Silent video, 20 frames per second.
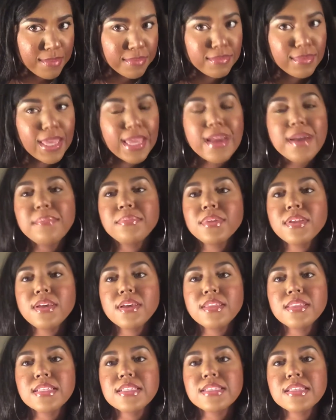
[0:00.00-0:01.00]
makeup
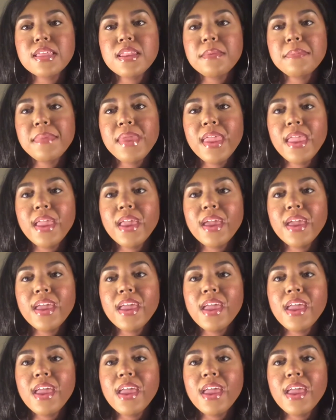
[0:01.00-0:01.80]
look that's gonna make